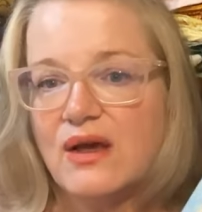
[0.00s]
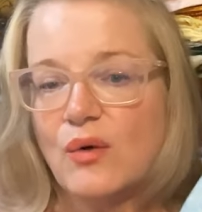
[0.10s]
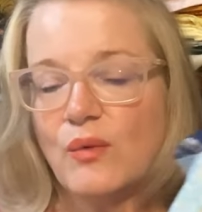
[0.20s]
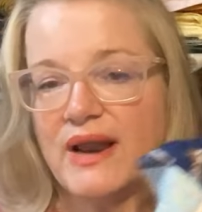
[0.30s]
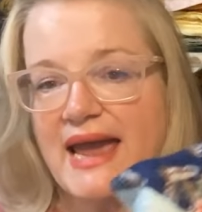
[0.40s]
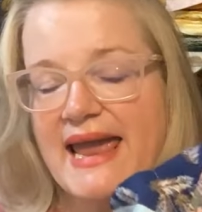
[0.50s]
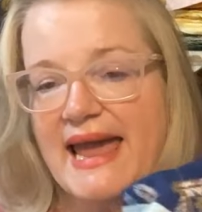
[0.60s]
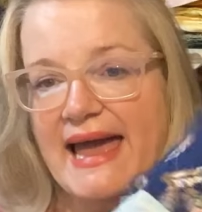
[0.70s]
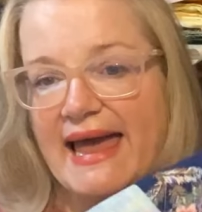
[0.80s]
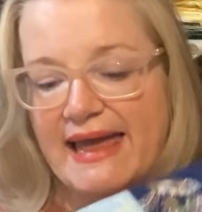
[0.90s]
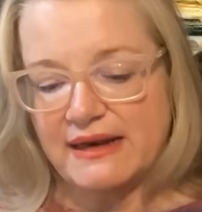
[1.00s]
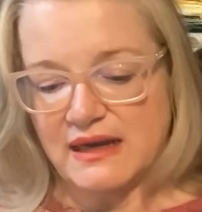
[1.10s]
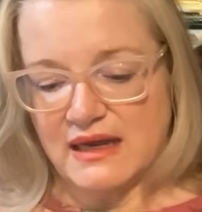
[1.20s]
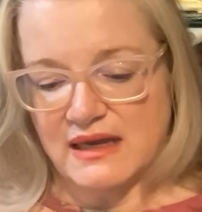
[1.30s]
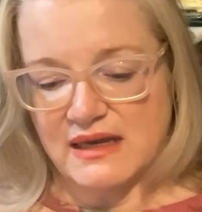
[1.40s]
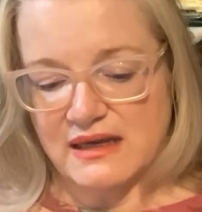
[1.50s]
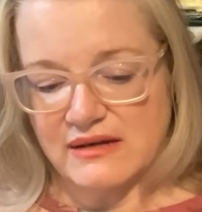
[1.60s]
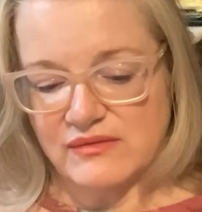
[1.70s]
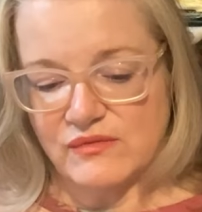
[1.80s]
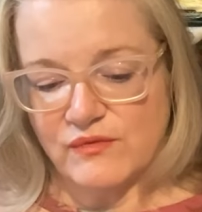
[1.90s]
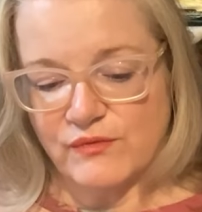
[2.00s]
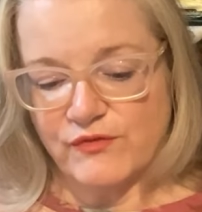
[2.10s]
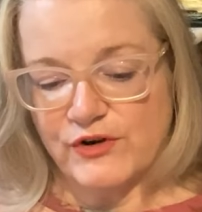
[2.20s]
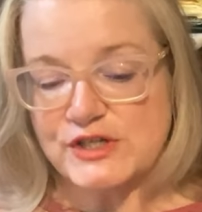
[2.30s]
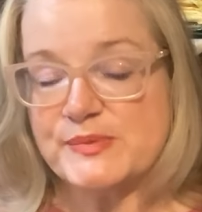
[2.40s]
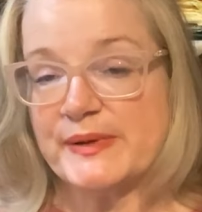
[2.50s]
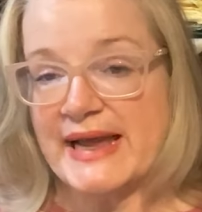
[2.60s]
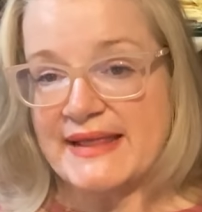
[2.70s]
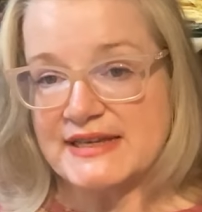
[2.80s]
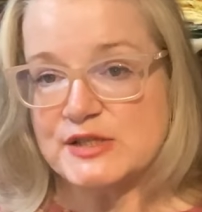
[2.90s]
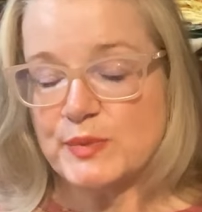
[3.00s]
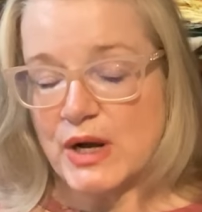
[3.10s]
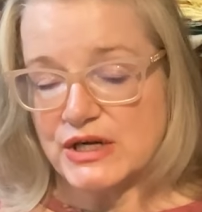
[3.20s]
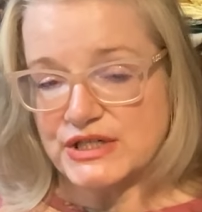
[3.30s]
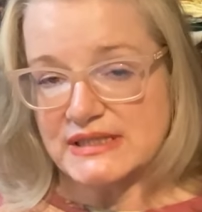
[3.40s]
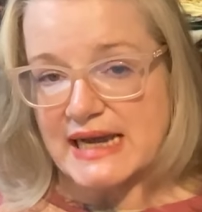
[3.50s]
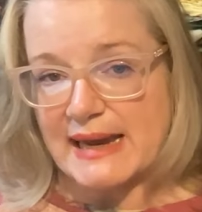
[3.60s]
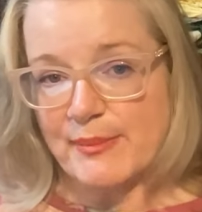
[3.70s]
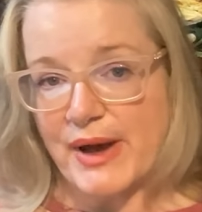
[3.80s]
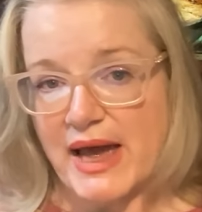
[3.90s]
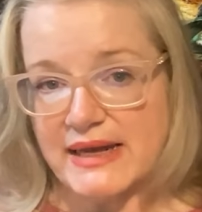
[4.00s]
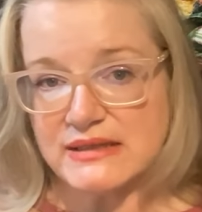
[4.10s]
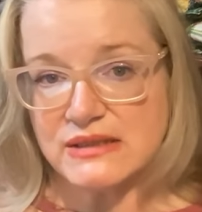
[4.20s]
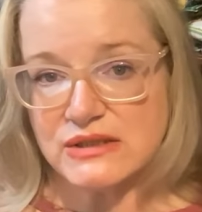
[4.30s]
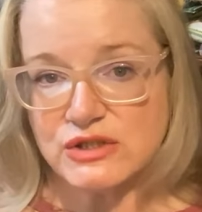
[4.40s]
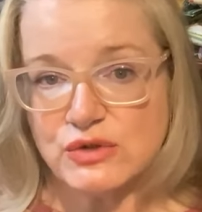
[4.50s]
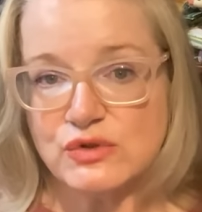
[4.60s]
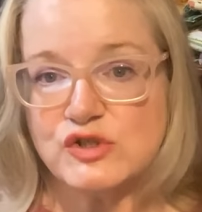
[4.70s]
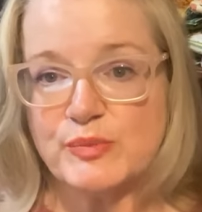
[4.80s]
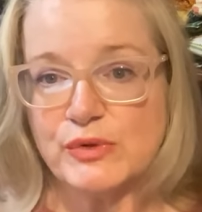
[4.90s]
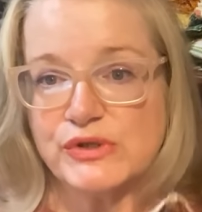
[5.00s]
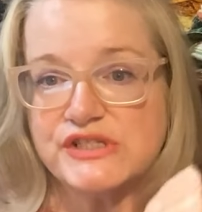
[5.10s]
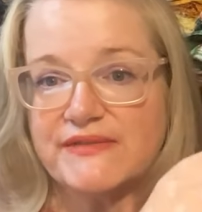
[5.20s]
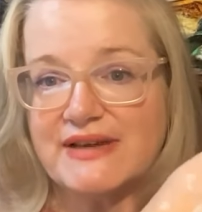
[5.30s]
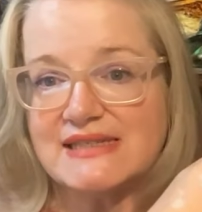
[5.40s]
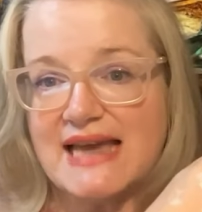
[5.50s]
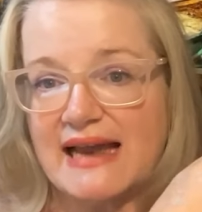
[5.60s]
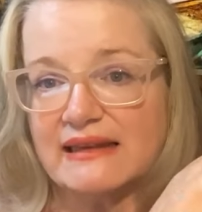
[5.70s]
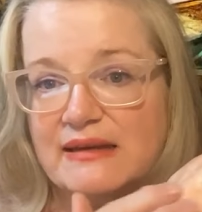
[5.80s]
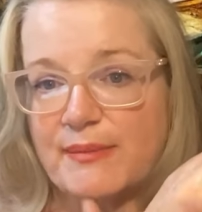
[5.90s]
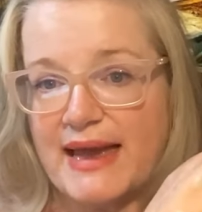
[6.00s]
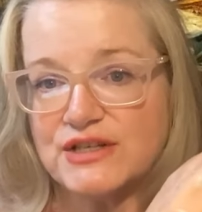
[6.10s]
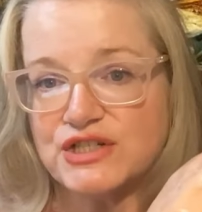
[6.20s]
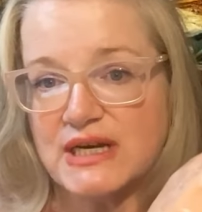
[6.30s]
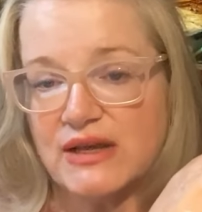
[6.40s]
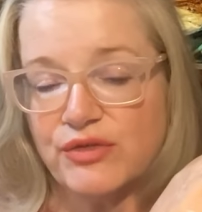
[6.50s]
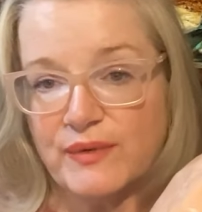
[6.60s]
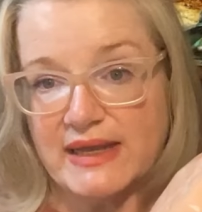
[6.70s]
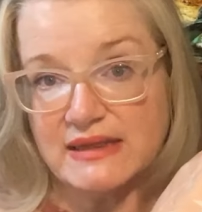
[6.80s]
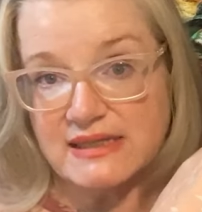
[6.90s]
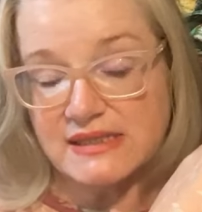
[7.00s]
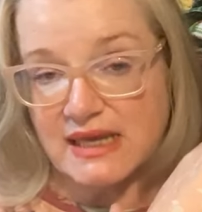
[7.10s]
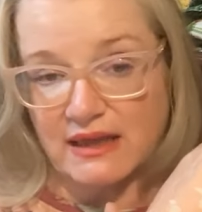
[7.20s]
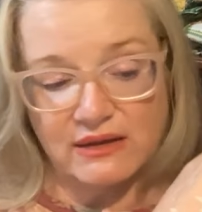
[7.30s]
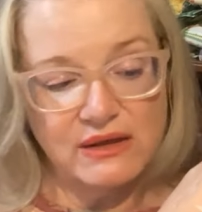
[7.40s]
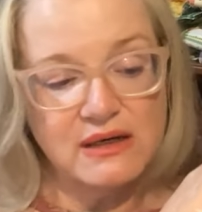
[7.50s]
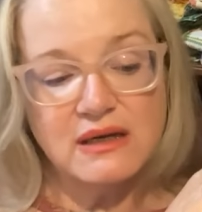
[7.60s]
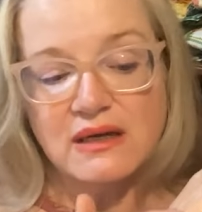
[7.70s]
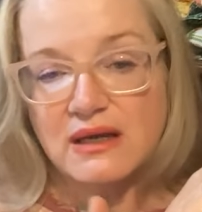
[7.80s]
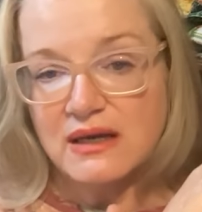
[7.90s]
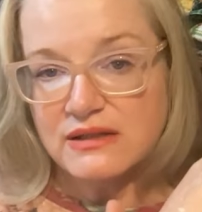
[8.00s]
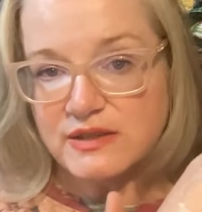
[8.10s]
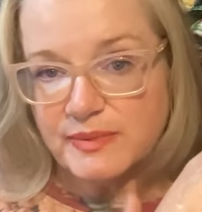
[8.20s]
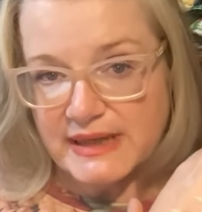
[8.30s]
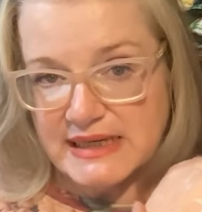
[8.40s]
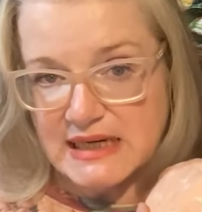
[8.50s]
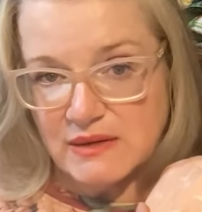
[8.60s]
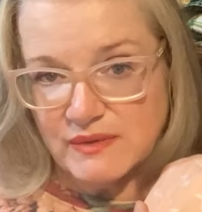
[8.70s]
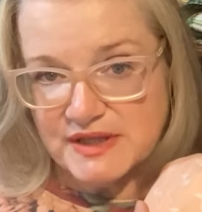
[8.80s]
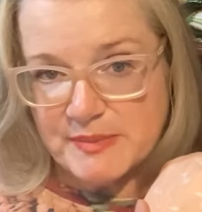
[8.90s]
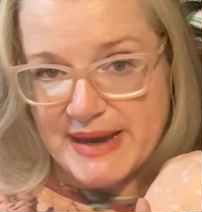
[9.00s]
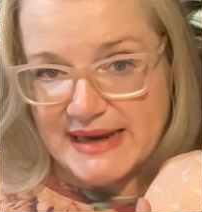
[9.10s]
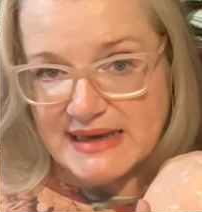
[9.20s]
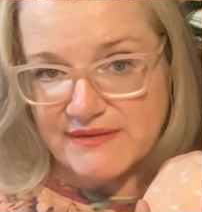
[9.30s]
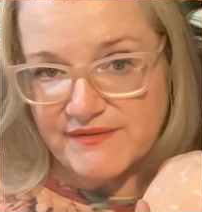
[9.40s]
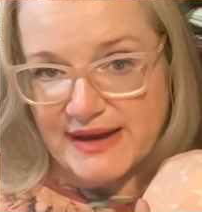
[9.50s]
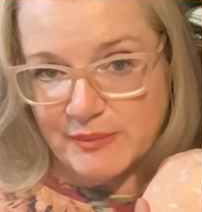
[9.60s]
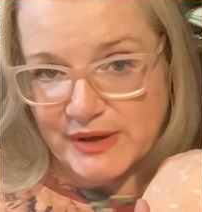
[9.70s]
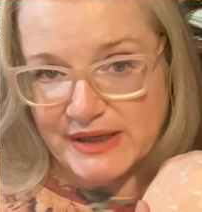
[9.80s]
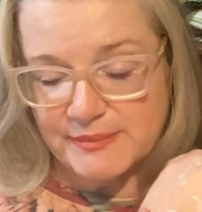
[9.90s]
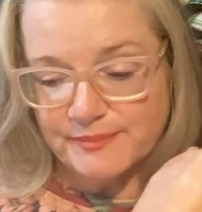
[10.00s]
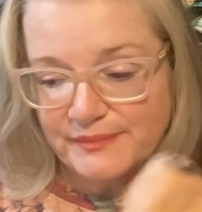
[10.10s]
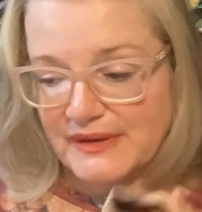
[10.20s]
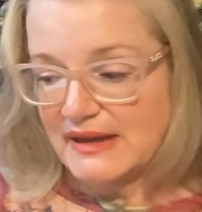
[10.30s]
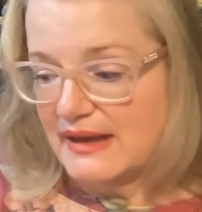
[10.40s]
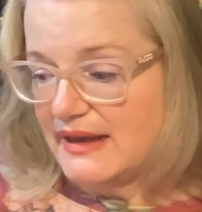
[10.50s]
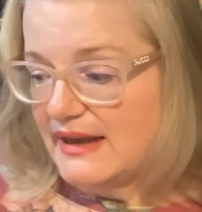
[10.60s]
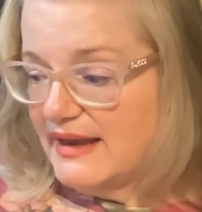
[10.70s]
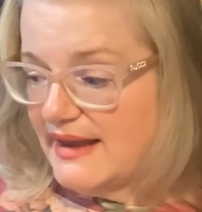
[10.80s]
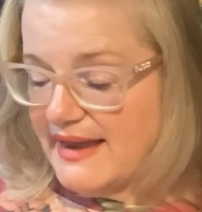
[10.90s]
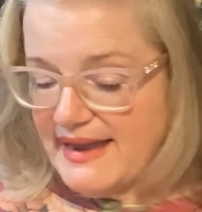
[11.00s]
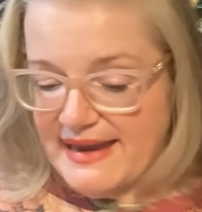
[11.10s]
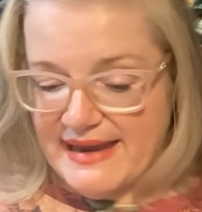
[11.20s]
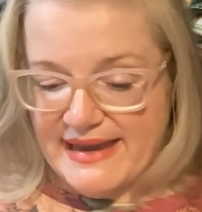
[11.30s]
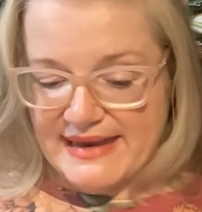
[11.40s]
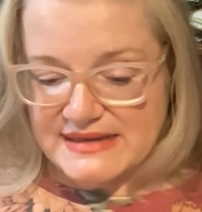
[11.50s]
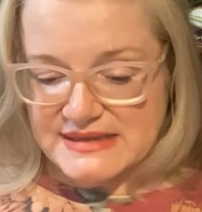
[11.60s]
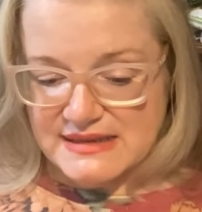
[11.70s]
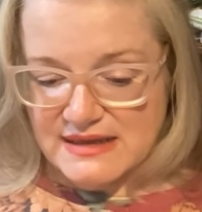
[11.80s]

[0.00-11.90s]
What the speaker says: when I had first planned this project, I bought 2 spools of exactly matching thread this color to blend in with the backing fabric. And